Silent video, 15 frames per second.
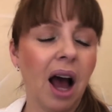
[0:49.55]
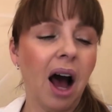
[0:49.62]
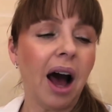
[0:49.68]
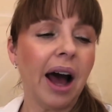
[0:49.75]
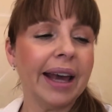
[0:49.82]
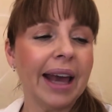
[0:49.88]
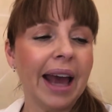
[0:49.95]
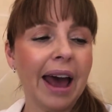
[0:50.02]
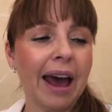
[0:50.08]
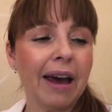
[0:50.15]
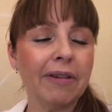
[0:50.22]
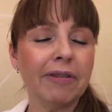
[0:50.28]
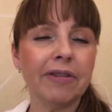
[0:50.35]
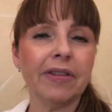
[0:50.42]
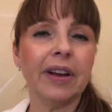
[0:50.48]
I
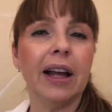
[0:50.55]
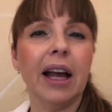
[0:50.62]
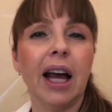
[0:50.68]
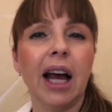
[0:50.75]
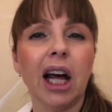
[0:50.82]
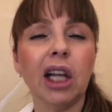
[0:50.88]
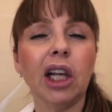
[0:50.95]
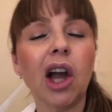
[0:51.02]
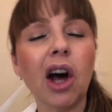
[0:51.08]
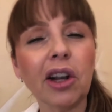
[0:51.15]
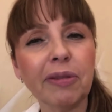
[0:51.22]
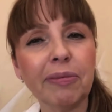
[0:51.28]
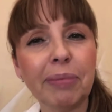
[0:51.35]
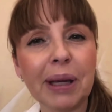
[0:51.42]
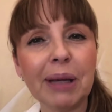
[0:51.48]
have a lot
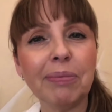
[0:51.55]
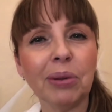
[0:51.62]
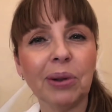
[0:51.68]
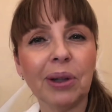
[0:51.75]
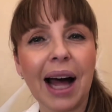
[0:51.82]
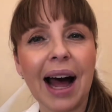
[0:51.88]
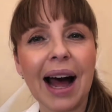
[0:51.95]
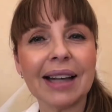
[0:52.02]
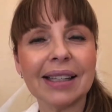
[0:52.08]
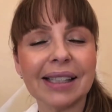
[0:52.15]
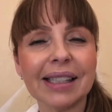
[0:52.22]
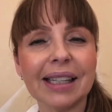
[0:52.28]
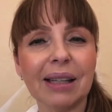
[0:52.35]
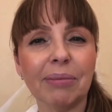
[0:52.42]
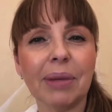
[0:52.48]
of people
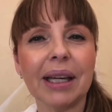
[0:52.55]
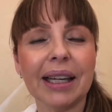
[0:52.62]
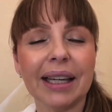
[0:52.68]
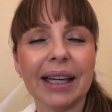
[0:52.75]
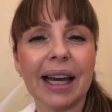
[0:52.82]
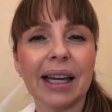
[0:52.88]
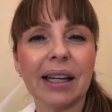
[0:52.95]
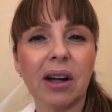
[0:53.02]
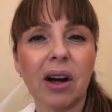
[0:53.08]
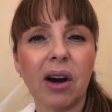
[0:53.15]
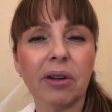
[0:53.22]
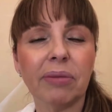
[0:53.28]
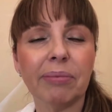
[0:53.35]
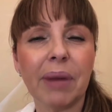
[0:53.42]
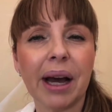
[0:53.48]
asking me again
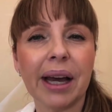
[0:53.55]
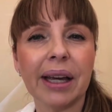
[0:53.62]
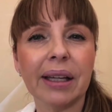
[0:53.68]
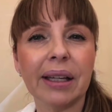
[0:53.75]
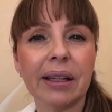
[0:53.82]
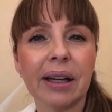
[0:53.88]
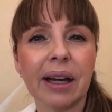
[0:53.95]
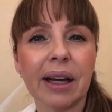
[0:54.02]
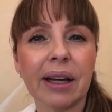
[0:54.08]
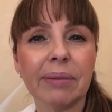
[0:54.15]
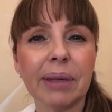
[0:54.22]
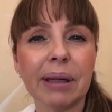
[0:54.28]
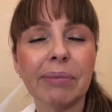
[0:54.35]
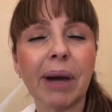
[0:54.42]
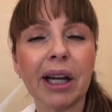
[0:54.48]
on my
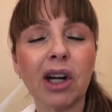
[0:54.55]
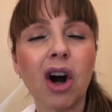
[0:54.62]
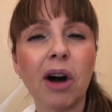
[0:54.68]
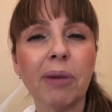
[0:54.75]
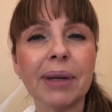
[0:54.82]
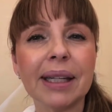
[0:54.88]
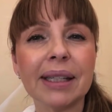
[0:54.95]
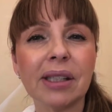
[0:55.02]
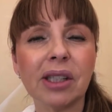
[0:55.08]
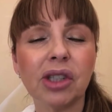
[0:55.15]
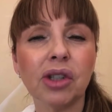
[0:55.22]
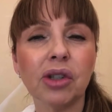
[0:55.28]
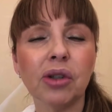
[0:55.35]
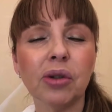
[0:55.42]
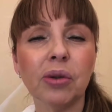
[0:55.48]
in my comments
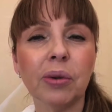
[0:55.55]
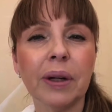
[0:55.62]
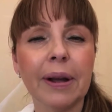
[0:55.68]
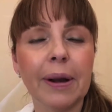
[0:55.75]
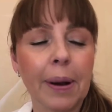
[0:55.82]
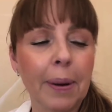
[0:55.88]
to